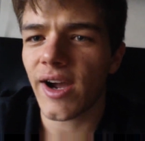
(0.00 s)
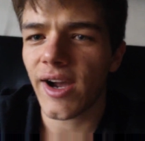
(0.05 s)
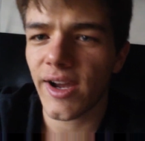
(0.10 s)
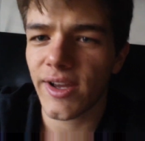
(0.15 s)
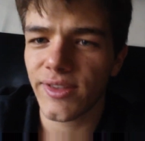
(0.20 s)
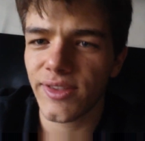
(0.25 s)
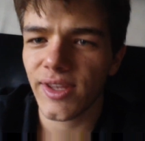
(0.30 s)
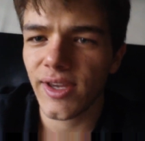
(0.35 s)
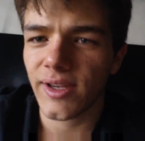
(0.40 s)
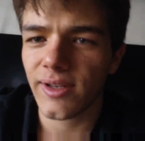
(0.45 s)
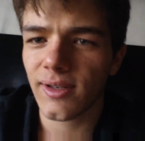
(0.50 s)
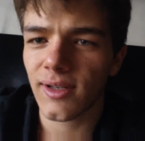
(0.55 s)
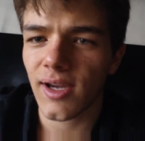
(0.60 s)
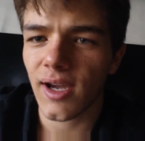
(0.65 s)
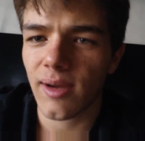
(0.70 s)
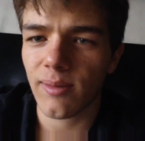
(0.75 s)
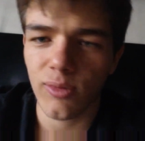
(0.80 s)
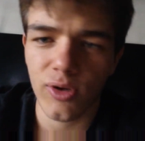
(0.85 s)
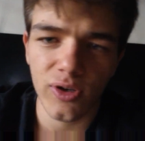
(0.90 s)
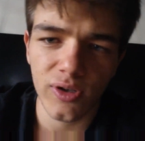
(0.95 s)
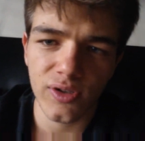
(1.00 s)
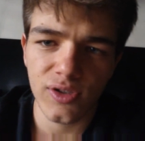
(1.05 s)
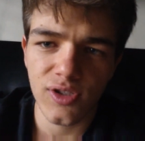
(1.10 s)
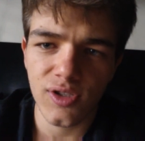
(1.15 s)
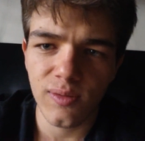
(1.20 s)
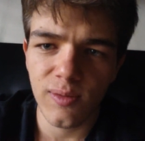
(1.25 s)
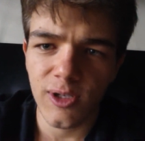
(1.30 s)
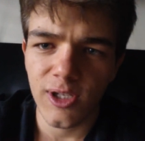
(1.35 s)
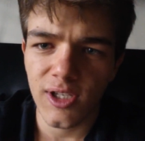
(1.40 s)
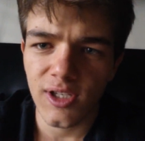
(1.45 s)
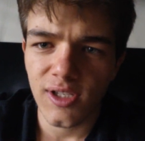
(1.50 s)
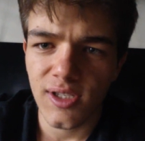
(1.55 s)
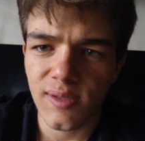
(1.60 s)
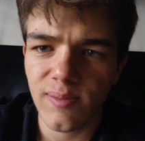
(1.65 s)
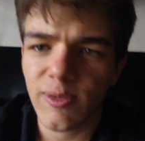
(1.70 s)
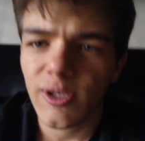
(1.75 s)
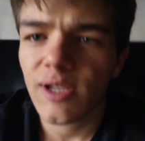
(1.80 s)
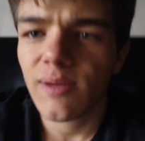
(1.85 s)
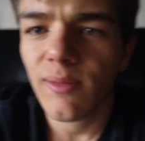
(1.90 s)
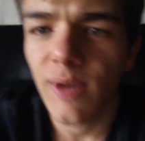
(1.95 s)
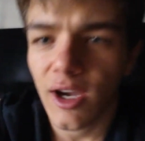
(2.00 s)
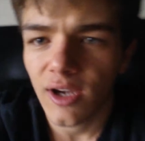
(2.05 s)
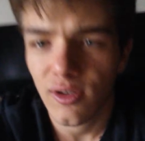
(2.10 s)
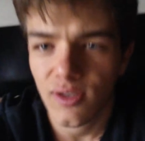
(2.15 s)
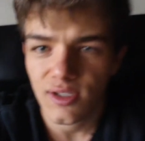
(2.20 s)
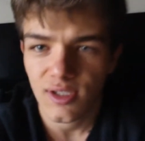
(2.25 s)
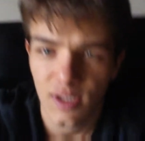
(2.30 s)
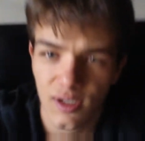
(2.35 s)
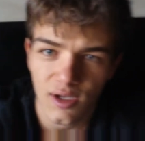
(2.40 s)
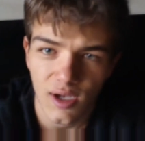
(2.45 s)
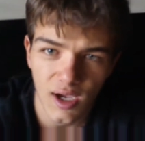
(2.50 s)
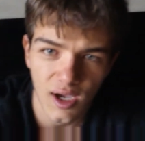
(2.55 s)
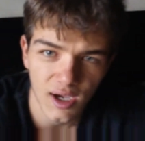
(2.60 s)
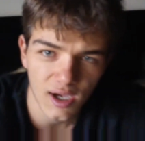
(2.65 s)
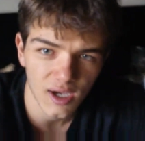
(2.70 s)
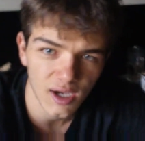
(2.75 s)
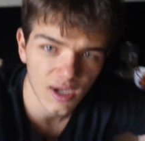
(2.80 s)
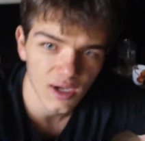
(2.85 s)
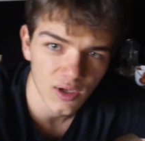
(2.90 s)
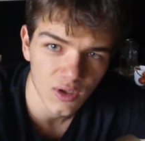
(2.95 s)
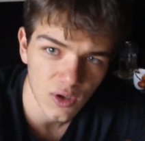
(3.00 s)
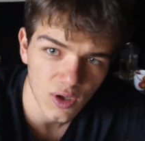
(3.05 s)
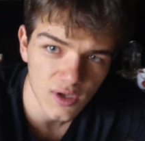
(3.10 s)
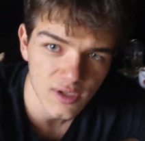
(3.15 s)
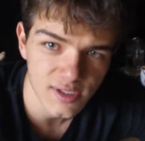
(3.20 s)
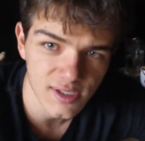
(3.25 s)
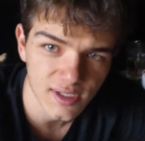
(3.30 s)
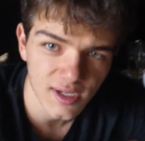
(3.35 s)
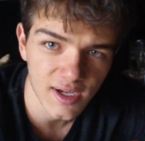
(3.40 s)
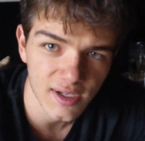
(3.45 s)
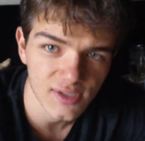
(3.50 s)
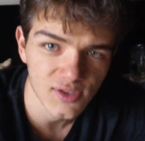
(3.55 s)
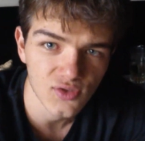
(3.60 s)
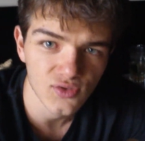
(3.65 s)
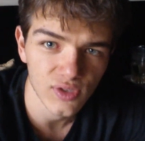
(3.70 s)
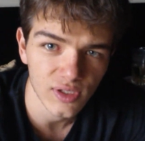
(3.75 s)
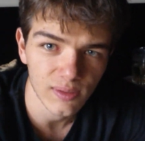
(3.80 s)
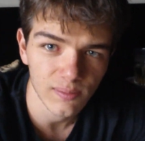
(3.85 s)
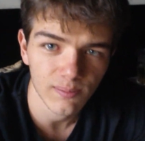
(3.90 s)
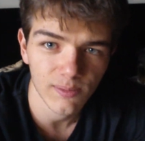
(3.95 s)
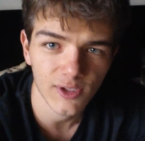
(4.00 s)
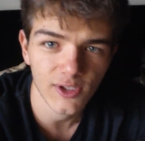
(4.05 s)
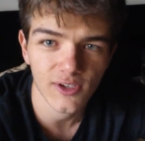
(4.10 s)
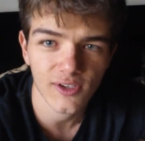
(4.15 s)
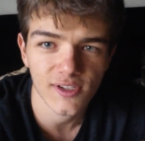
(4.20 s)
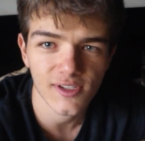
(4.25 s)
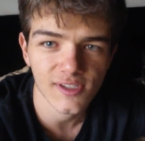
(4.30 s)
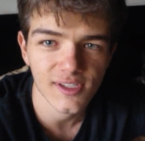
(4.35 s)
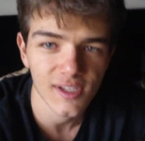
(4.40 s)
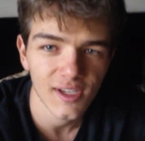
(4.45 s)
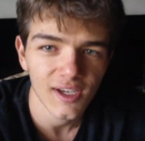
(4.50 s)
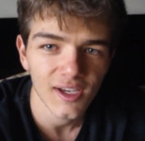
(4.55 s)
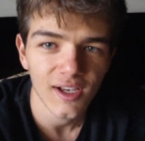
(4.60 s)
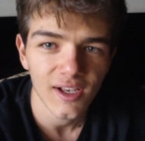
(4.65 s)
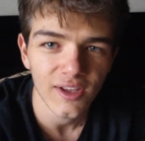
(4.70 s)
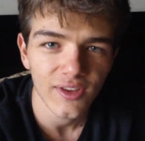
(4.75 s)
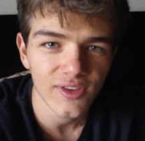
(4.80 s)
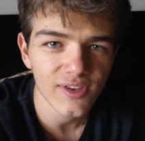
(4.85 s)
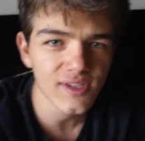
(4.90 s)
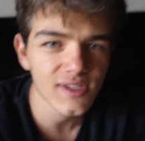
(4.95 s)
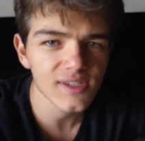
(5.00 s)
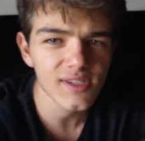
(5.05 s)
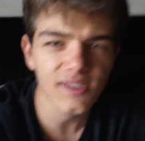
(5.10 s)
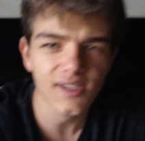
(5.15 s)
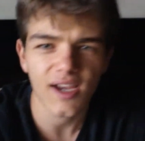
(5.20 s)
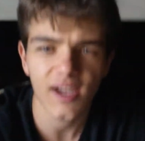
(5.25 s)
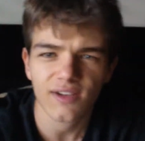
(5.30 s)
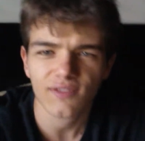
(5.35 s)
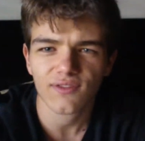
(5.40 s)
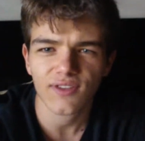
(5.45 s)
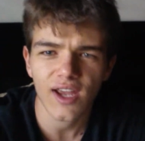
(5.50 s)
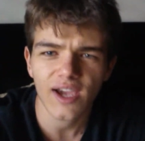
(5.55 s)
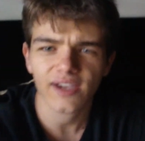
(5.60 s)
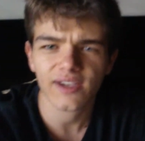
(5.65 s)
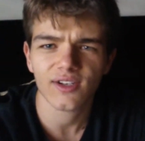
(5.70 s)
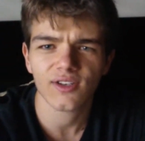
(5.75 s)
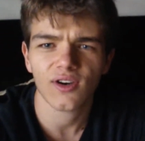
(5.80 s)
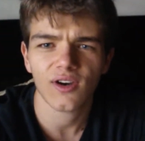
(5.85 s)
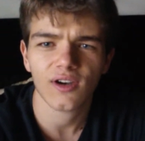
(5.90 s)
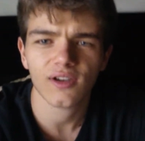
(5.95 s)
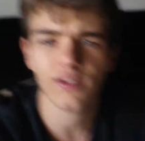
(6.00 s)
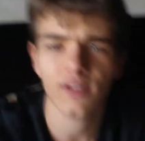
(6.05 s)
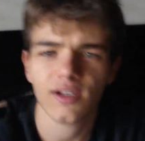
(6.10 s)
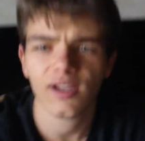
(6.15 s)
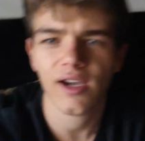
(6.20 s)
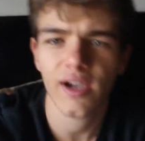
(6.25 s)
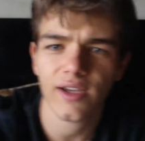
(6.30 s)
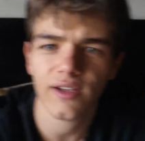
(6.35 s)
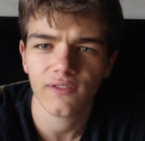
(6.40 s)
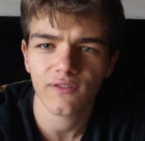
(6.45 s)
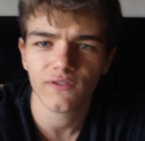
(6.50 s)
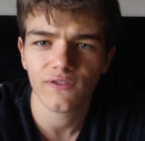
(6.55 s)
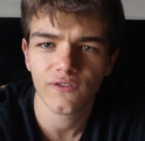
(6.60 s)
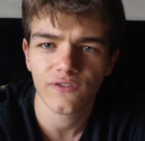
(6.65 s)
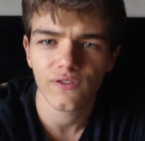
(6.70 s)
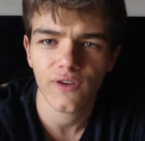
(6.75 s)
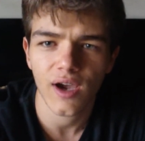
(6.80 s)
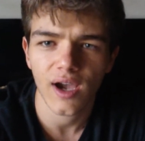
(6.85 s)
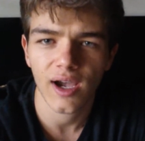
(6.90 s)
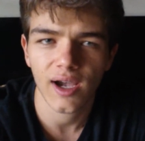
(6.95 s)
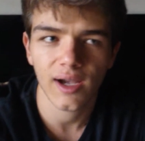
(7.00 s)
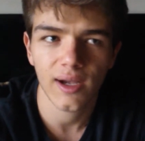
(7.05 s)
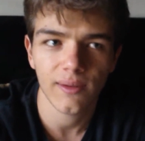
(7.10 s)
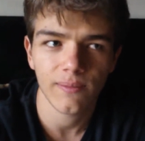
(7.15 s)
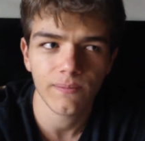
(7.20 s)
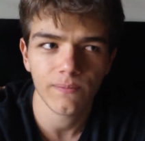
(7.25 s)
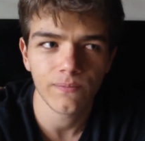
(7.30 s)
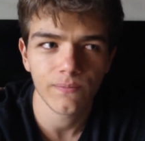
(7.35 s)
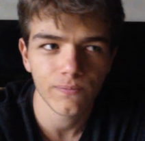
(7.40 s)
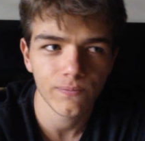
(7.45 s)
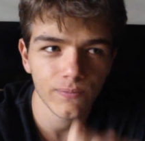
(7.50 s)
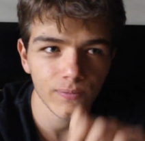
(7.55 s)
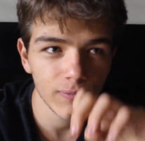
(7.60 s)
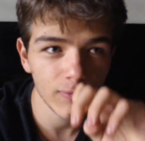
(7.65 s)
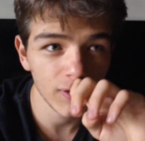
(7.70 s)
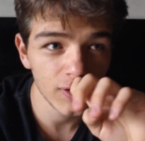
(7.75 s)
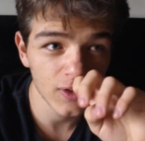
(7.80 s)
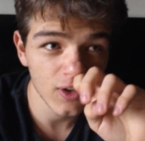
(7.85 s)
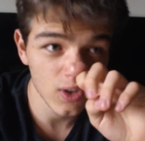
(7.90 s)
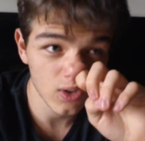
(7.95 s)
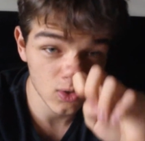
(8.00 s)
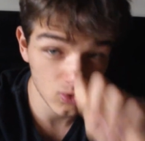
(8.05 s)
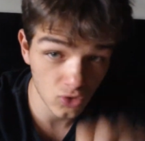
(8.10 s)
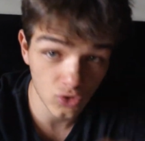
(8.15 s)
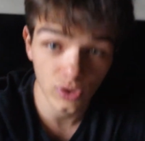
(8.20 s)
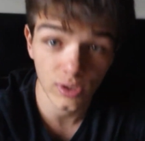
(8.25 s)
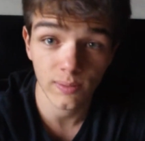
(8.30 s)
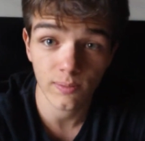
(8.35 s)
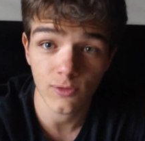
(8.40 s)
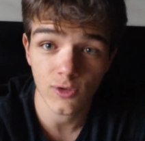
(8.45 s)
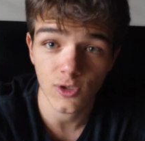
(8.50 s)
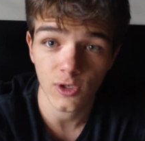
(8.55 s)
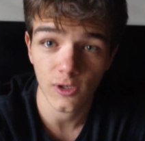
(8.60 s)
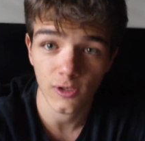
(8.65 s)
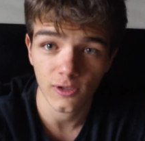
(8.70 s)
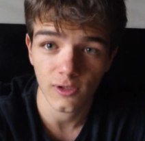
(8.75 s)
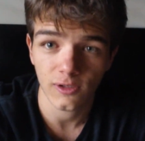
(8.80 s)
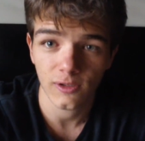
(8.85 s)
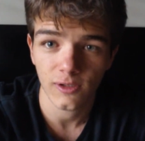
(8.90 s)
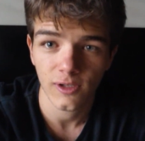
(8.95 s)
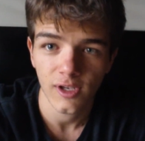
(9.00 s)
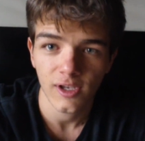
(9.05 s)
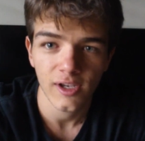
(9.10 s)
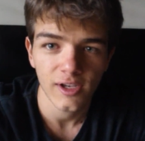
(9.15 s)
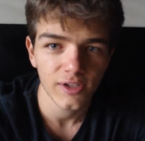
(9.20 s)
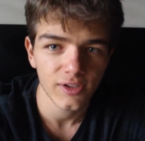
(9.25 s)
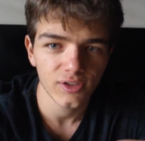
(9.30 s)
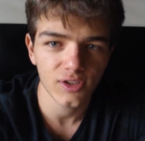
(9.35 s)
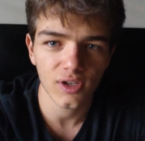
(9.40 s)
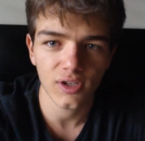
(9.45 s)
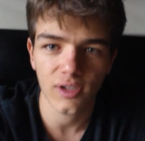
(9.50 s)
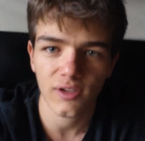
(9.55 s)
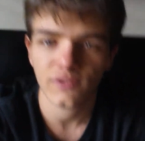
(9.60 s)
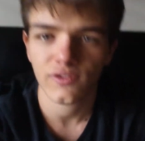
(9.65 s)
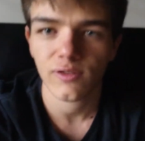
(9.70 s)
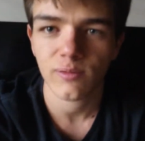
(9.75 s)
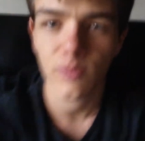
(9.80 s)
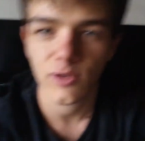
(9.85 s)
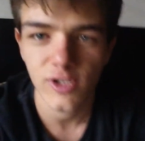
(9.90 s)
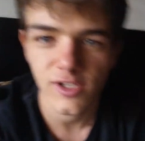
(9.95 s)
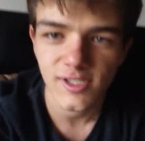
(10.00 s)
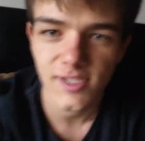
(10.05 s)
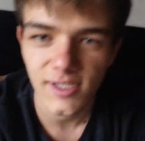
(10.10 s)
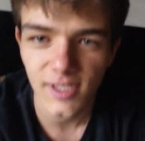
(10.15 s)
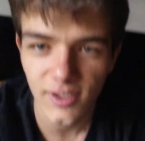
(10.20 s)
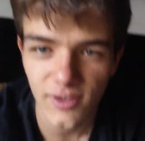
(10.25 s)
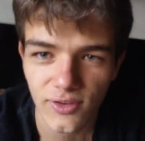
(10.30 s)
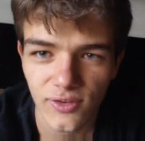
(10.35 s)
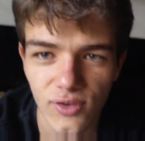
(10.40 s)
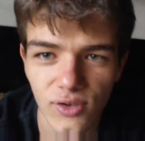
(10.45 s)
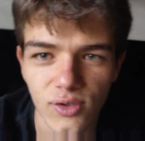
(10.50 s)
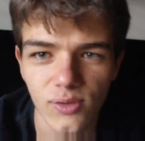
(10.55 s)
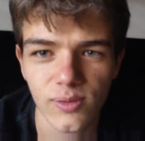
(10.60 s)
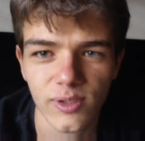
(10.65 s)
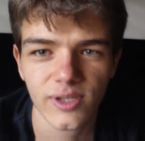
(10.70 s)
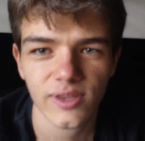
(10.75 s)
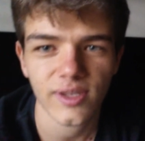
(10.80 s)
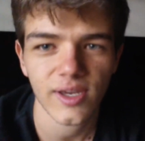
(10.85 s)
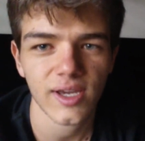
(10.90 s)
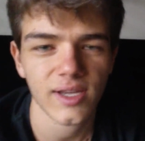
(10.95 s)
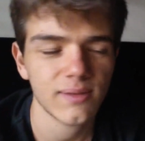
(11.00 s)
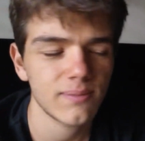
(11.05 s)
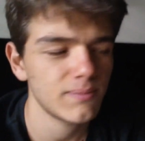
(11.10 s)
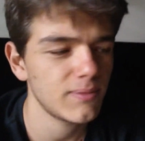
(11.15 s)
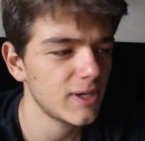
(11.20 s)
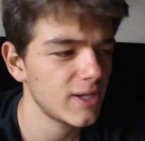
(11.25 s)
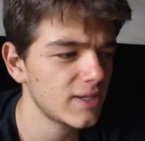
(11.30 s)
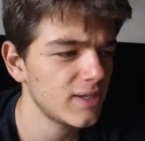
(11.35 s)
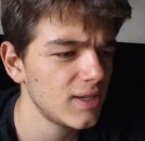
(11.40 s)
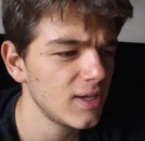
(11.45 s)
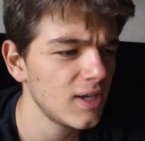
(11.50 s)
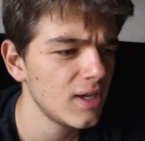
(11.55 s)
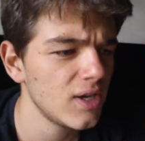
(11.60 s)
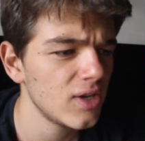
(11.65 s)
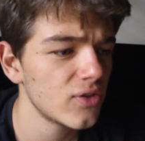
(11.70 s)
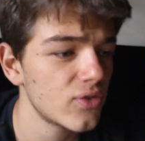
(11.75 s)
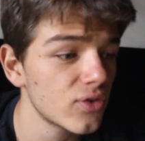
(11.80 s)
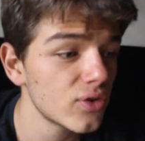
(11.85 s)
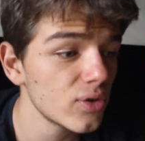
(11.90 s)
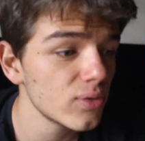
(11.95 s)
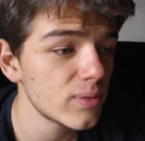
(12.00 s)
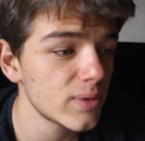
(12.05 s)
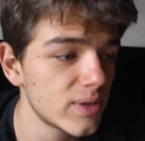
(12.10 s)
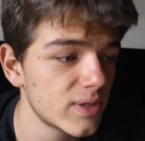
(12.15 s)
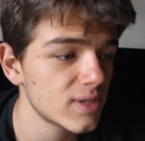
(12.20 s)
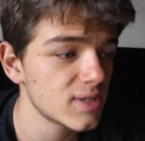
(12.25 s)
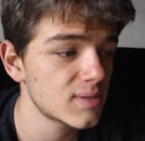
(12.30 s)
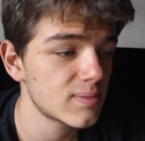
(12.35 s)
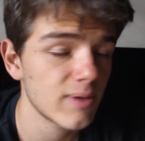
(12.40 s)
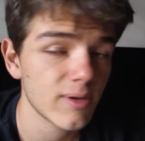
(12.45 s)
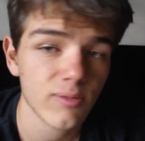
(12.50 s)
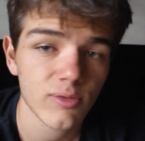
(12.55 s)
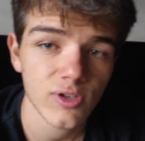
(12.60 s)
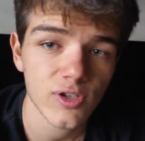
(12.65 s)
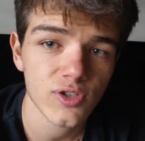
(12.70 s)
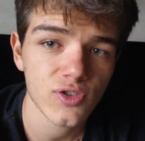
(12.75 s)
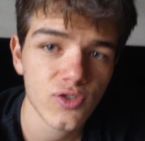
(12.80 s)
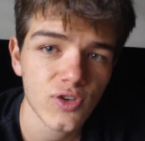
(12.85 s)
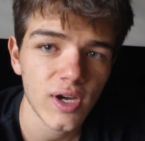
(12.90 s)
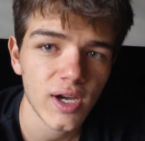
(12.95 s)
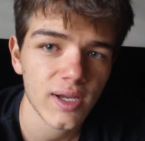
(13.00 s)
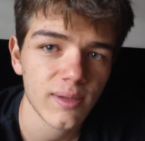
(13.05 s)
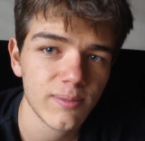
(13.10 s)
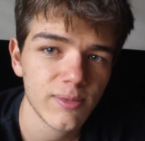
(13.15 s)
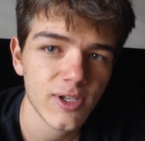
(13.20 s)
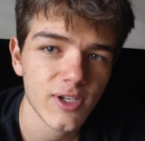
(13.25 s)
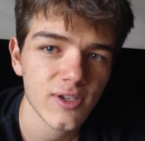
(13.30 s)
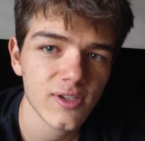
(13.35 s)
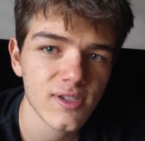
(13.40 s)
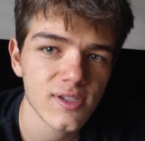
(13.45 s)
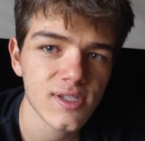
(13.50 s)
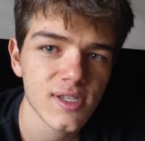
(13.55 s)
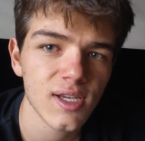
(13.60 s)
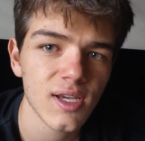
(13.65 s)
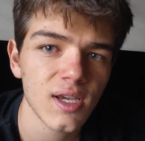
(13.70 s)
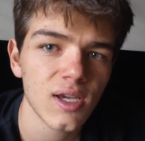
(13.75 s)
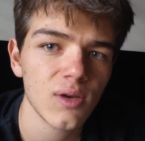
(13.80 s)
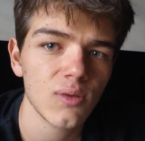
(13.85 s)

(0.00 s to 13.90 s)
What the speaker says: and then I'm going to be speaking about last night's dream, because this is kind of like an online, dream journal. Don't know if I'm going to stick through with that, but I'm going to try it because,